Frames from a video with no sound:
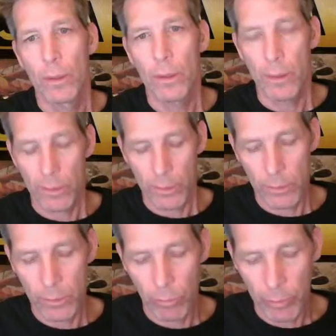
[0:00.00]
This is
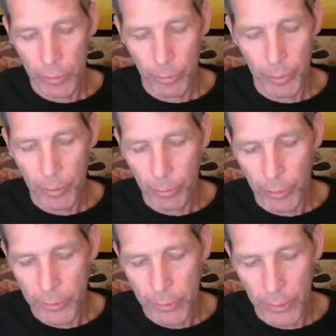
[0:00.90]
going to be
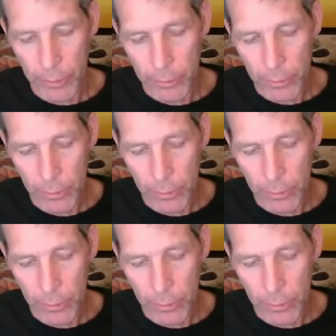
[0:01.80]
breast cancer.